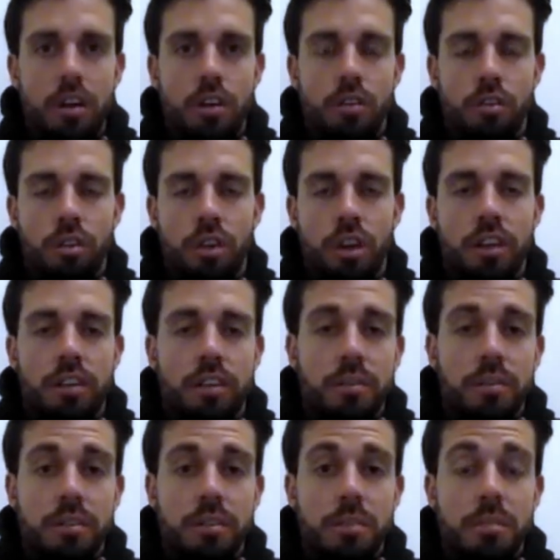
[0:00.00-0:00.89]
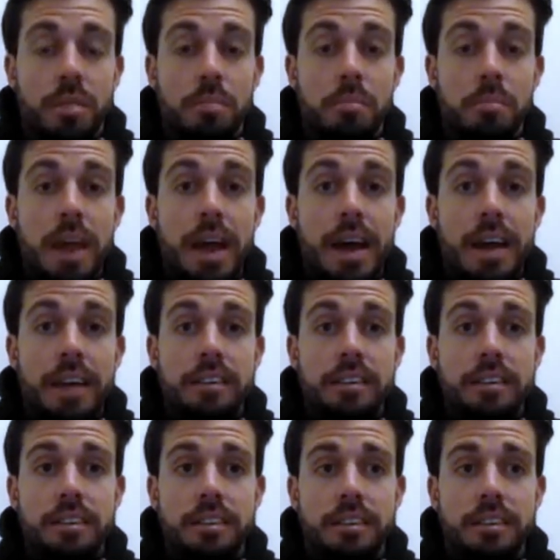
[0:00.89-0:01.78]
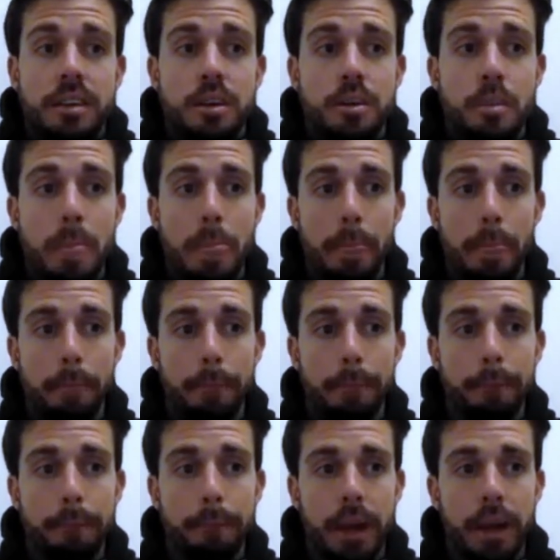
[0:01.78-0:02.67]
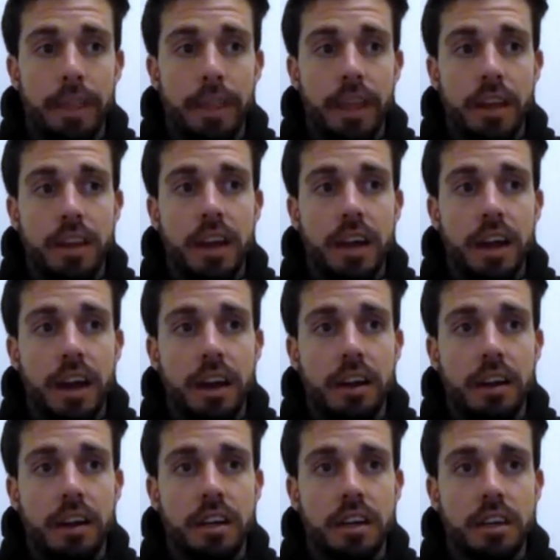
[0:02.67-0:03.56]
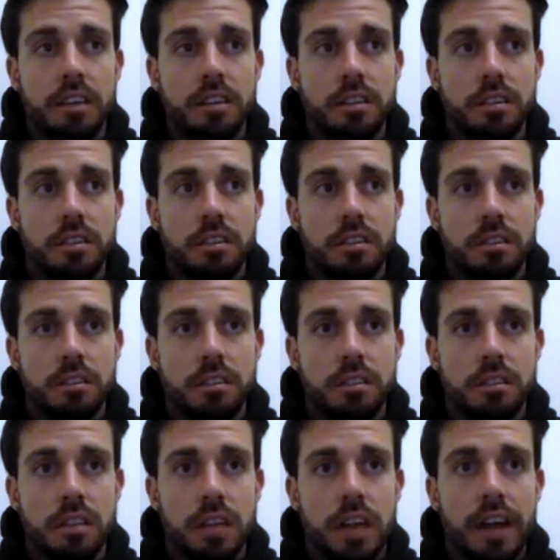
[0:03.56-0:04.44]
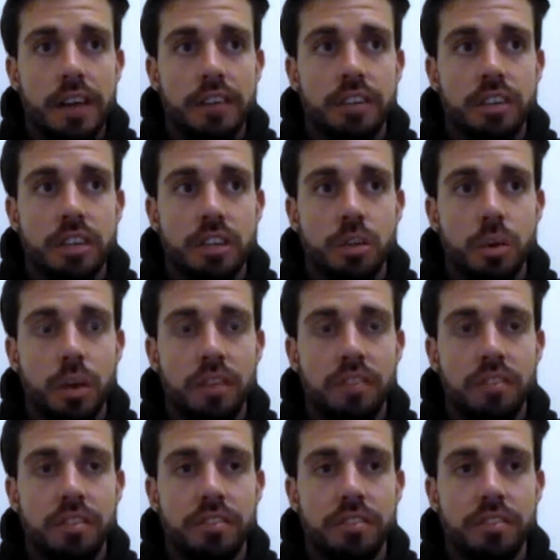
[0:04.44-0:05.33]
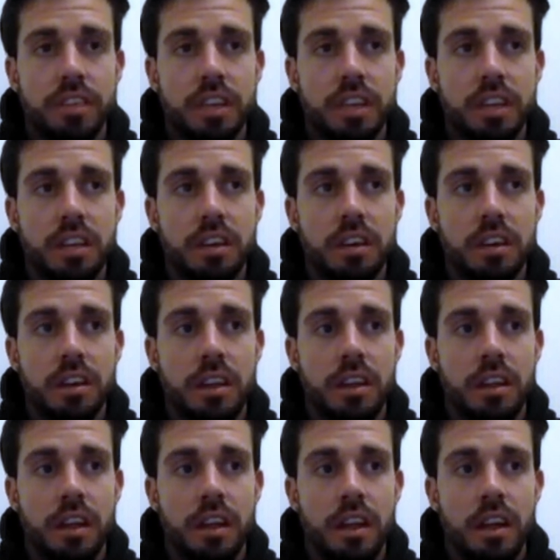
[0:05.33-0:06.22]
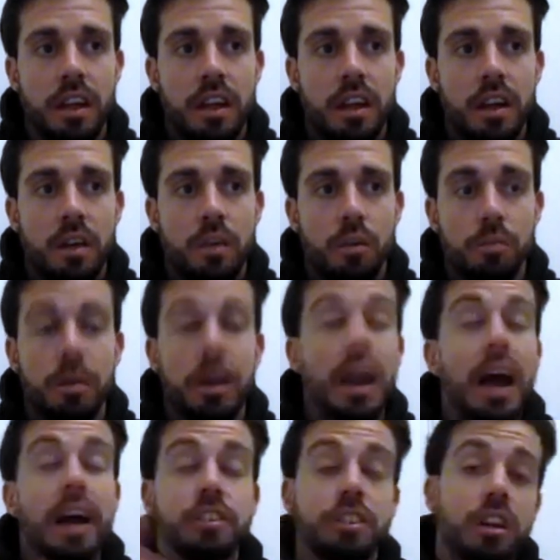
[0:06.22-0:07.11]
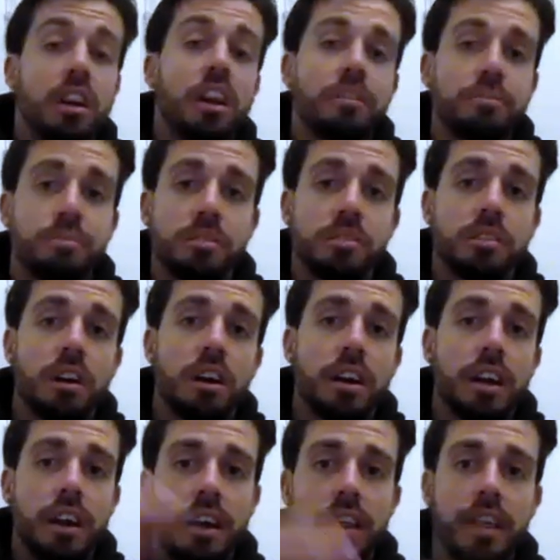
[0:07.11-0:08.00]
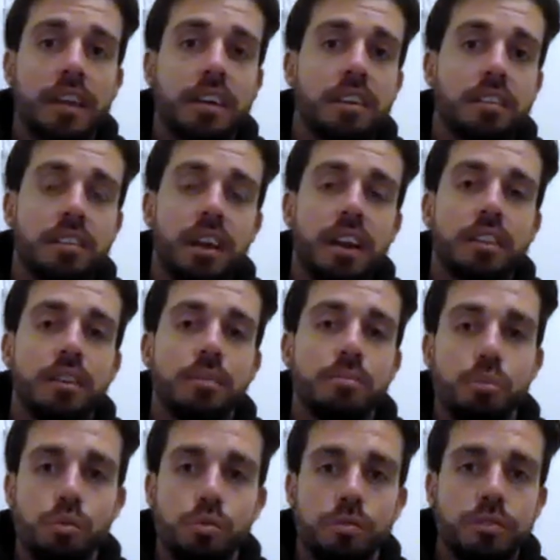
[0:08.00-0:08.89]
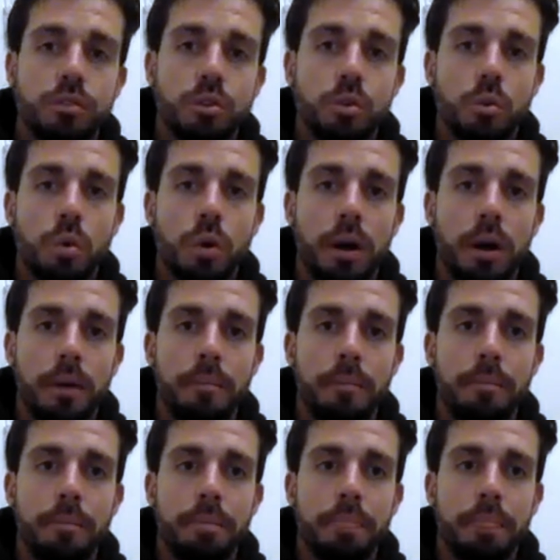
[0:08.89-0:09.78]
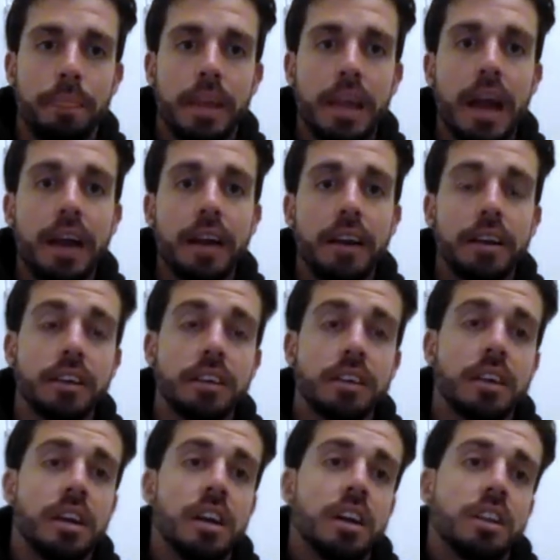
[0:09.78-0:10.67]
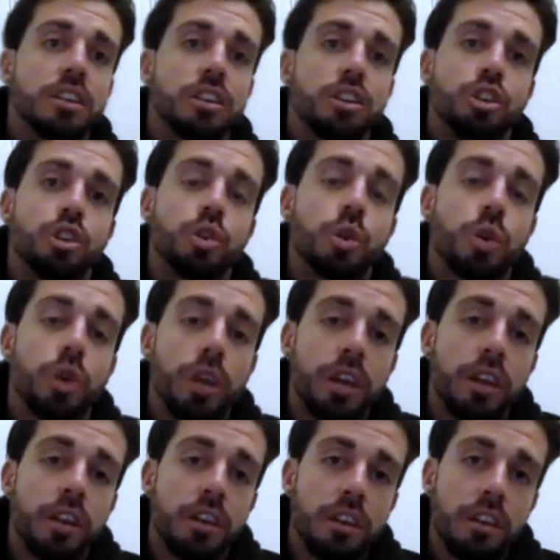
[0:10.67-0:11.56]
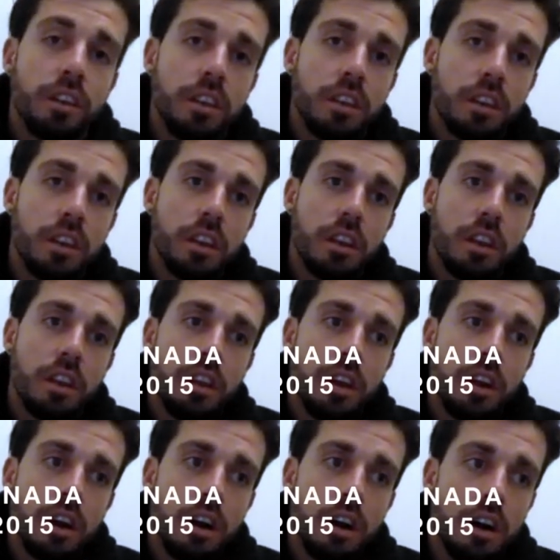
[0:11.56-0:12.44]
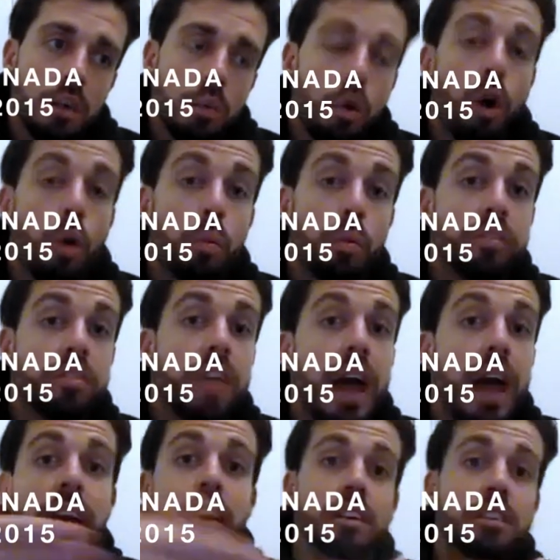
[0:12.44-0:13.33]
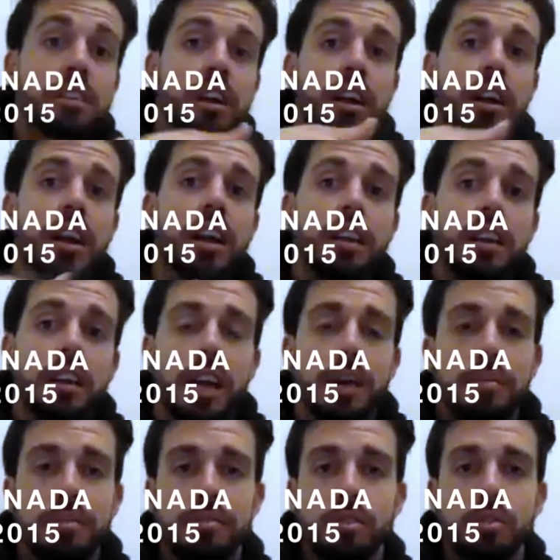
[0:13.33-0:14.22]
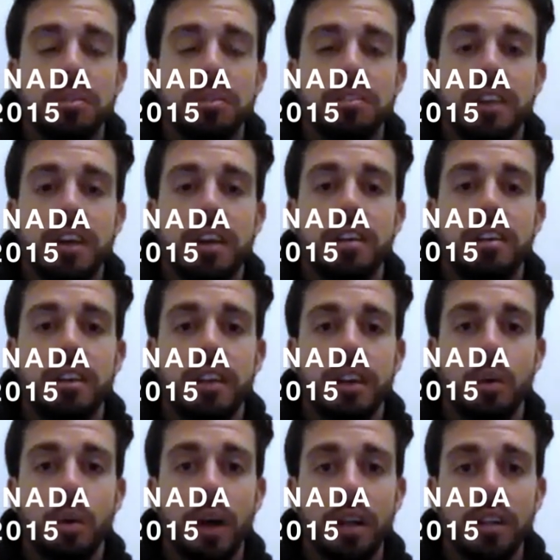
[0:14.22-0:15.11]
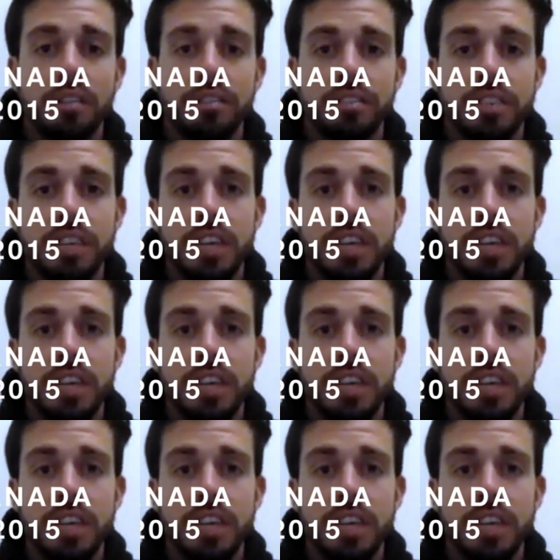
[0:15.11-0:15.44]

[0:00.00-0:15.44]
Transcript: racing with some of the best. And then, yeah, I had a good last year in 2015. It was my last year in Loughborough, sorry, and then I decided to move to Canada to join what was then a Canadian high performance center in Guelph,